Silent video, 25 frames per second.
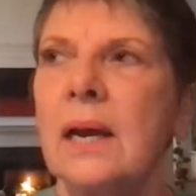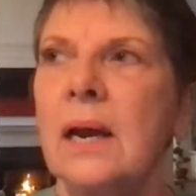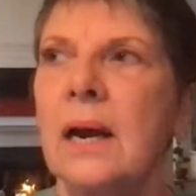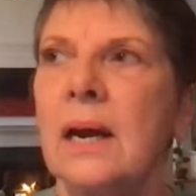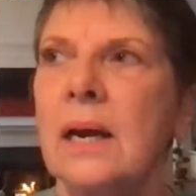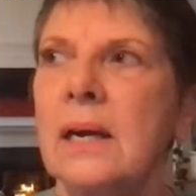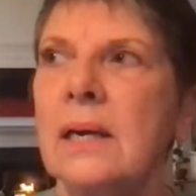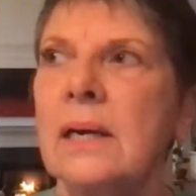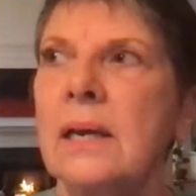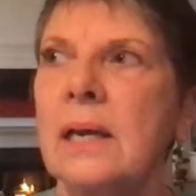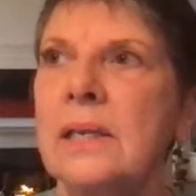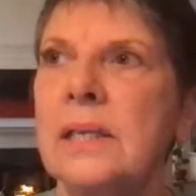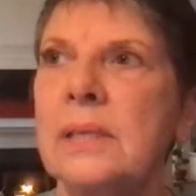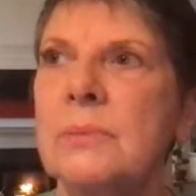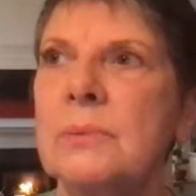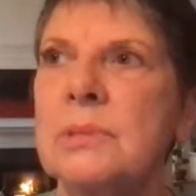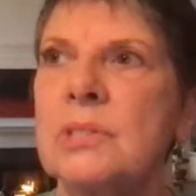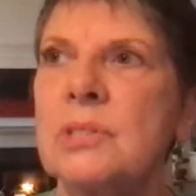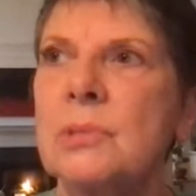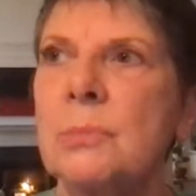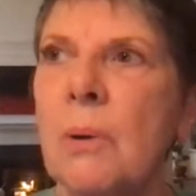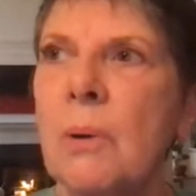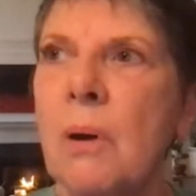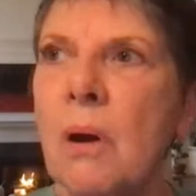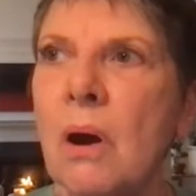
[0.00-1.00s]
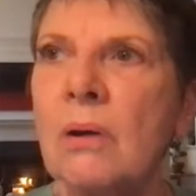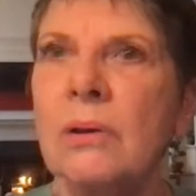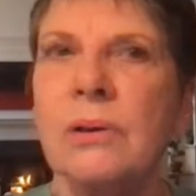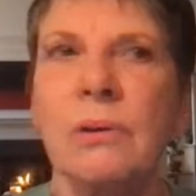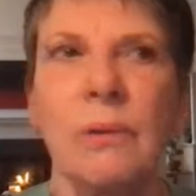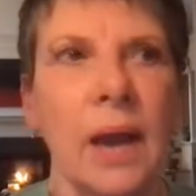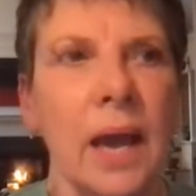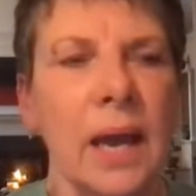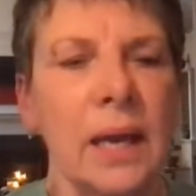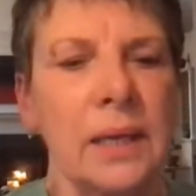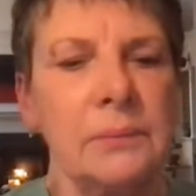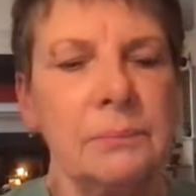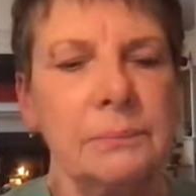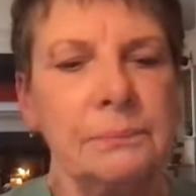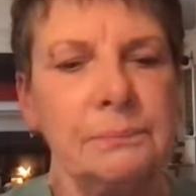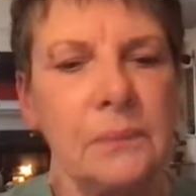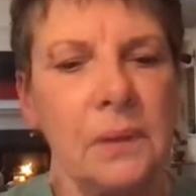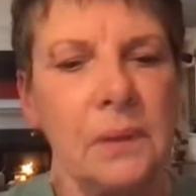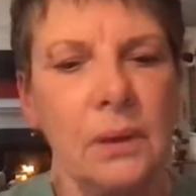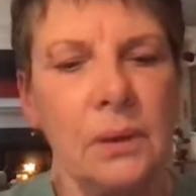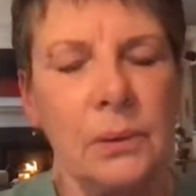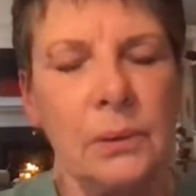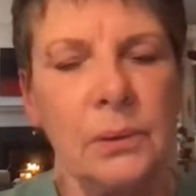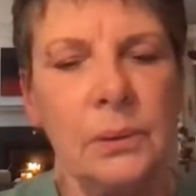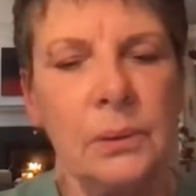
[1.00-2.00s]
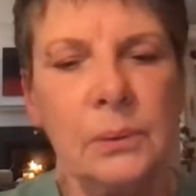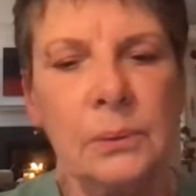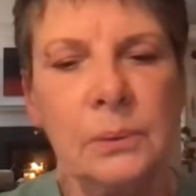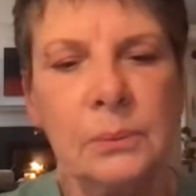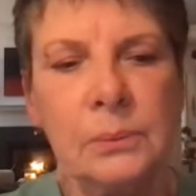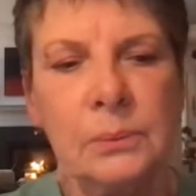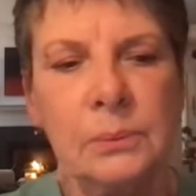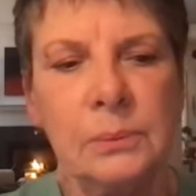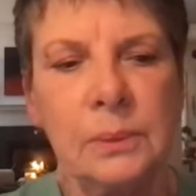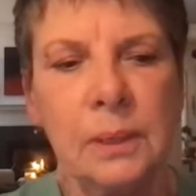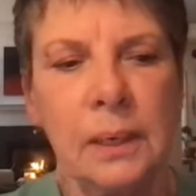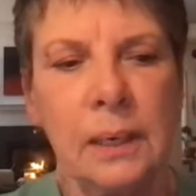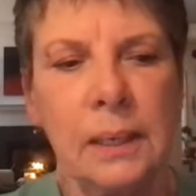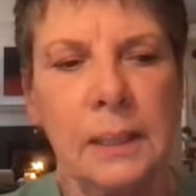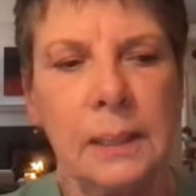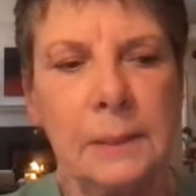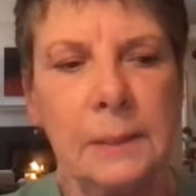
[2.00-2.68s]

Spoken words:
And he was a DePaul grad who